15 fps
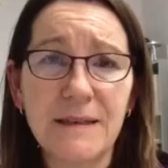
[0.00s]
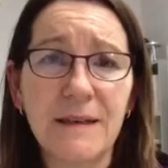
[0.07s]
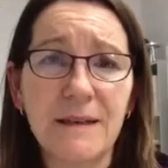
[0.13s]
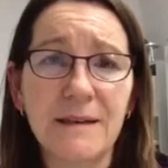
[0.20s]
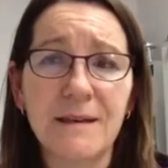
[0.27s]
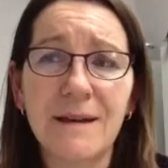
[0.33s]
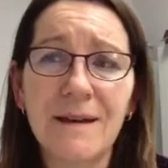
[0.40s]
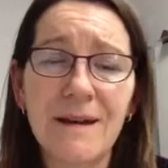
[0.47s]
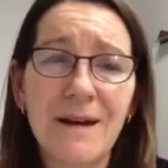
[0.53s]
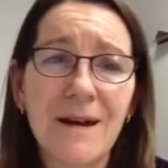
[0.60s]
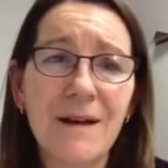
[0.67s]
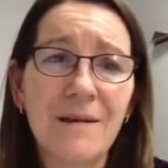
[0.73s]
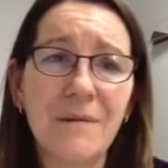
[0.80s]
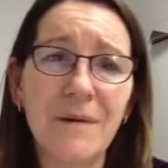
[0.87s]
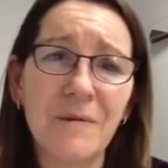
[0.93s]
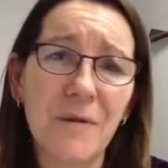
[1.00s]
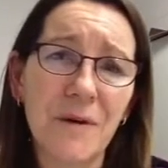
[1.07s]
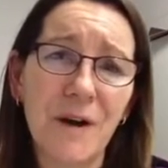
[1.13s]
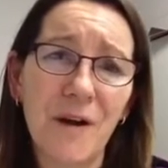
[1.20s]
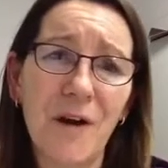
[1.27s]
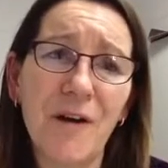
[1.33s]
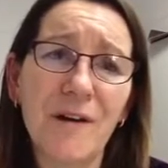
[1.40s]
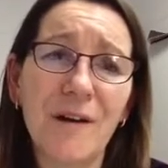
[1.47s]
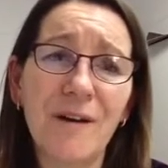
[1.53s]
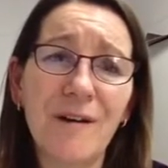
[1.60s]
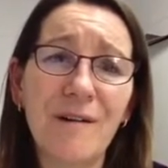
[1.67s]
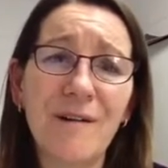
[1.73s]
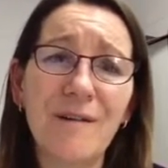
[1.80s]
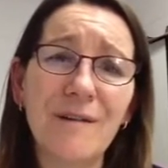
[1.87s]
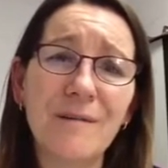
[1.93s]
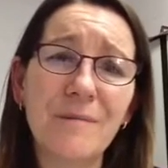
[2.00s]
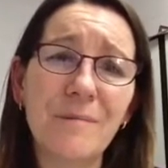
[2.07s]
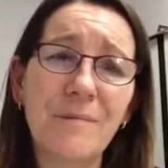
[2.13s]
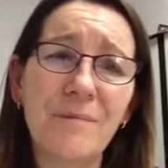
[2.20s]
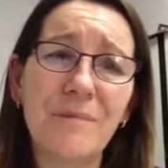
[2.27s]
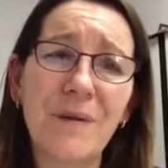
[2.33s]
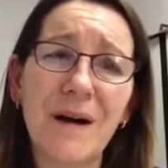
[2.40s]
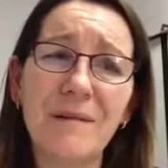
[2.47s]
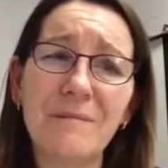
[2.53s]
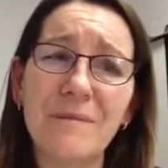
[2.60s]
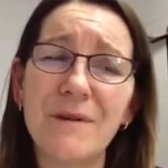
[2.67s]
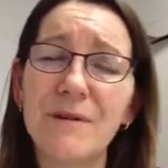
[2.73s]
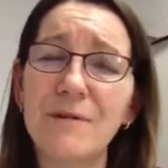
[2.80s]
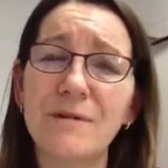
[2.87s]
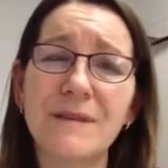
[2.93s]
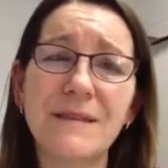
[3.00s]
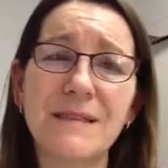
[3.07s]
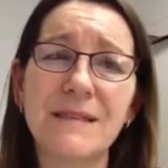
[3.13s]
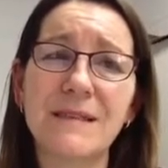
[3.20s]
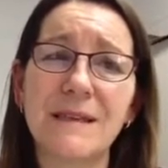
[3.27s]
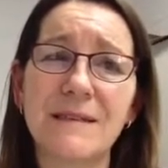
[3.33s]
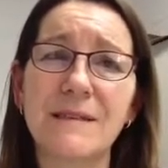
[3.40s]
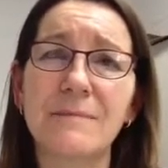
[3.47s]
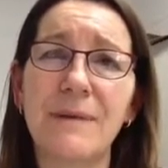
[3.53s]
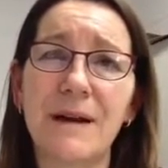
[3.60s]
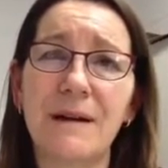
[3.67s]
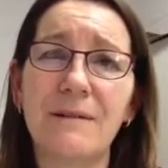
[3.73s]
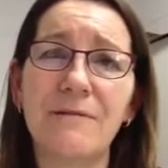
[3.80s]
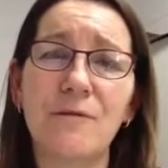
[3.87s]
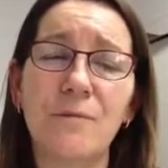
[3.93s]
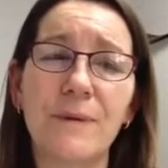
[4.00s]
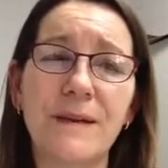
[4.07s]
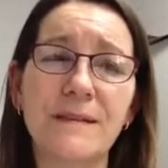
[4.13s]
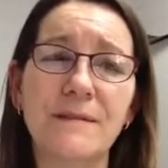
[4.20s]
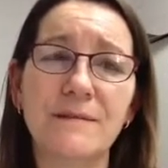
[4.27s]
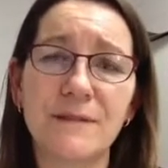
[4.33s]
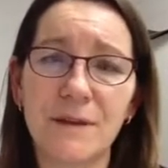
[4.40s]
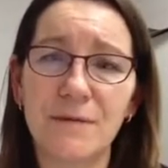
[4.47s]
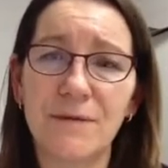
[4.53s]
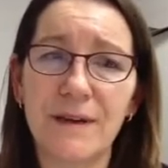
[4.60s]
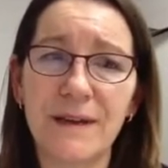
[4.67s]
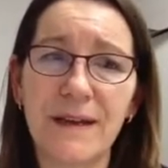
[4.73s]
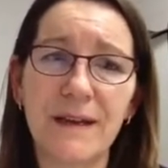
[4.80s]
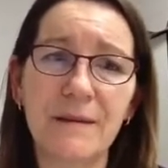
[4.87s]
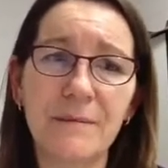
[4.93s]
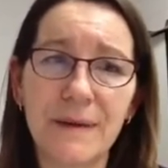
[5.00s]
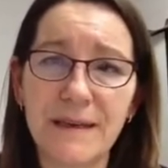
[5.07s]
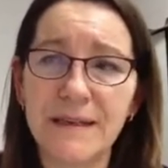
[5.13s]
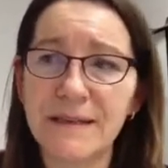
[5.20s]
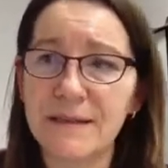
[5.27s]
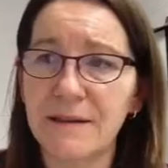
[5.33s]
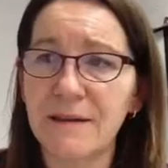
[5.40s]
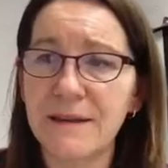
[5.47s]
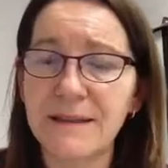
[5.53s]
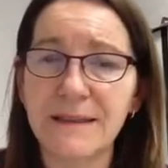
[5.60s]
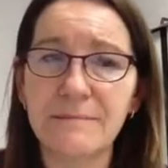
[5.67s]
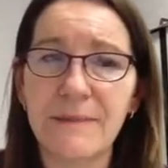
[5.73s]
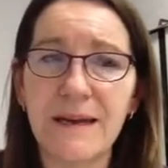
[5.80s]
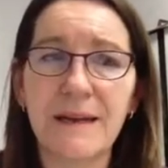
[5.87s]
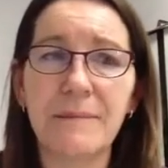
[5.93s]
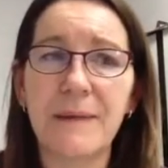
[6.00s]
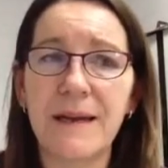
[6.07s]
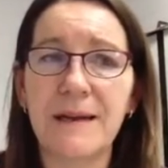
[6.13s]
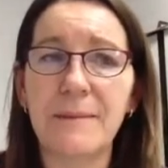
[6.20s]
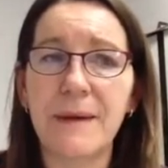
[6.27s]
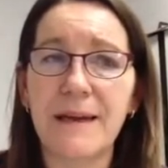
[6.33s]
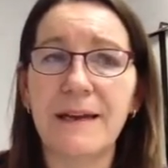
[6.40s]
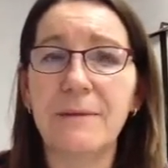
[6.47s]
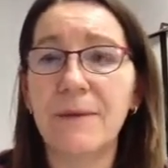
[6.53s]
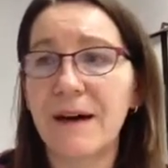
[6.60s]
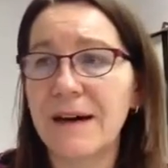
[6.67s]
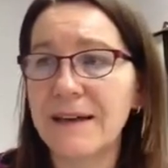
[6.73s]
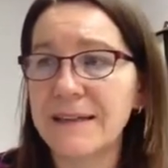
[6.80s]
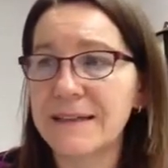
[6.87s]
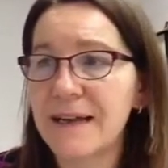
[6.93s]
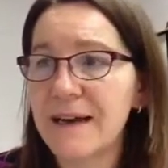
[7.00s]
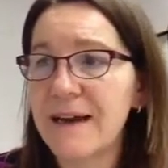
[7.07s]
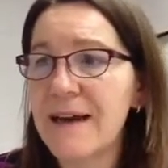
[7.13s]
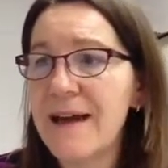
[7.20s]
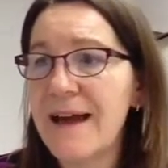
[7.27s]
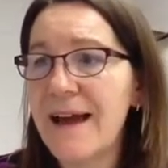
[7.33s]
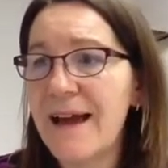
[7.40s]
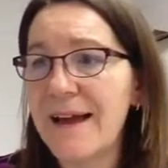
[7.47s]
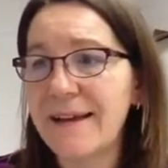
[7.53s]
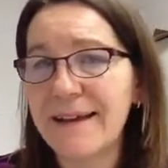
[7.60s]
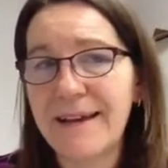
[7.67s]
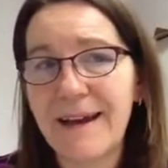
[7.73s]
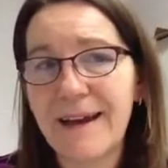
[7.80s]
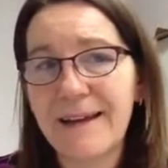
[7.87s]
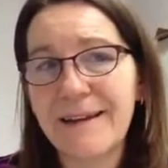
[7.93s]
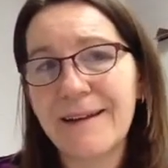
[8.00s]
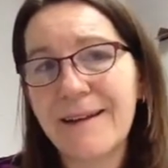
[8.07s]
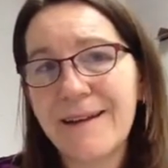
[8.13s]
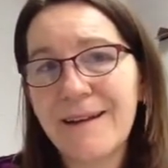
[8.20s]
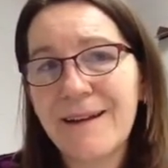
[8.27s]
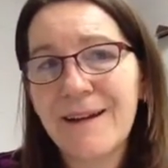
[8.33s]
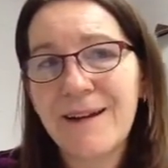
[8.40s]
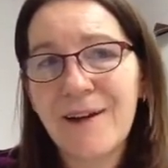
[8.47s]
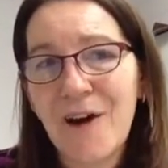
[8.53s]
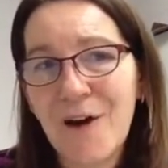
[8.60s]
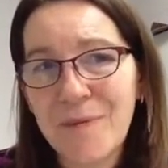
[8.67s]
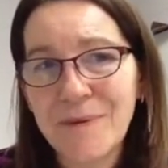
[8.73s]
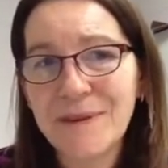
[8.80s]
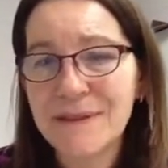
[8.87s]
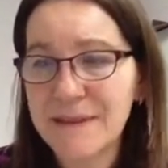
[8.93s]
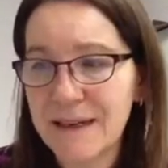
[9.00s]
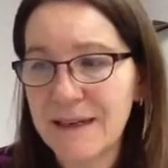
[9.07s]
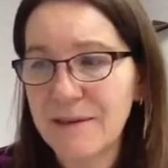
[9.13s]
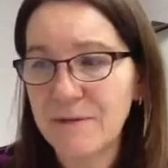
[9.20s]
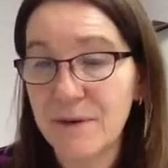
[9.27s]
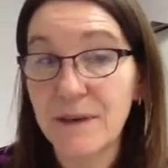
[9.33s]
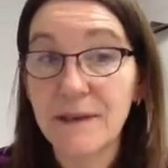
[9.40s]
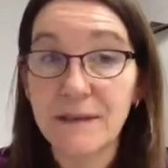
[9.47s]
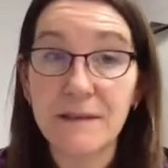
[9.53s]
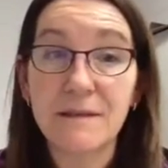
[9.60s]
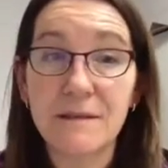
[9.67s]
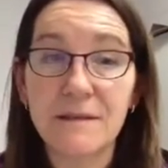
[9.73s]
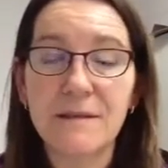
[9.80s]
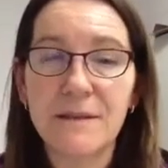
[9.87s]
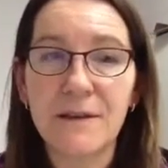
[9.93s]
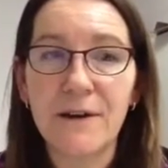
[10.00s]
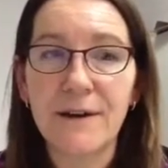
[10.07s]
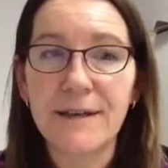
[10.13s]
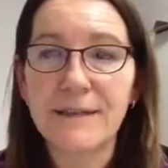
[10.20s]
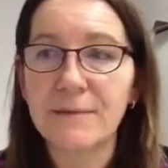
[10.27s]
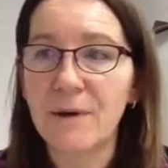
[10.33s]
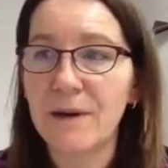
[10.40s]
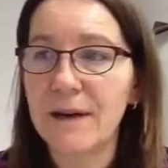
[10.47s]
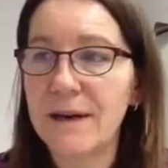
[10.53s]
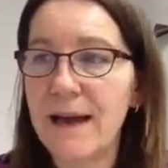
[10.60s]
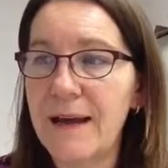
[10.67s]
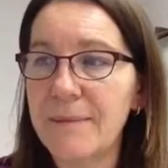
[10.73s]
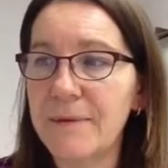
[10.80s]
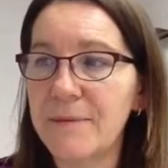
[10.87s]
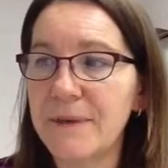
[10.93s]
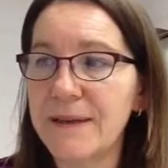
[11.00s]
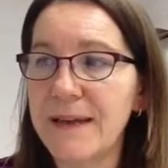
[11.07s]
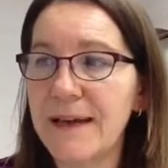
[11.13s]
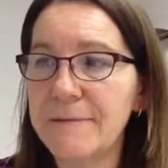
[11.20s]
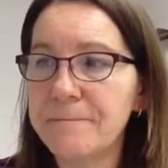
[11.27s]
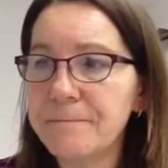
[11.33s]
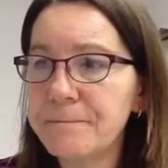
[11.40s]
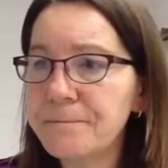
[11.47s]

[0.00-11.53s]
in. we've got a logo, but Moodle is just such a powerful piece of software that can be designed in many, many, many ways. And again, Open to Study really showed us what can happen with that.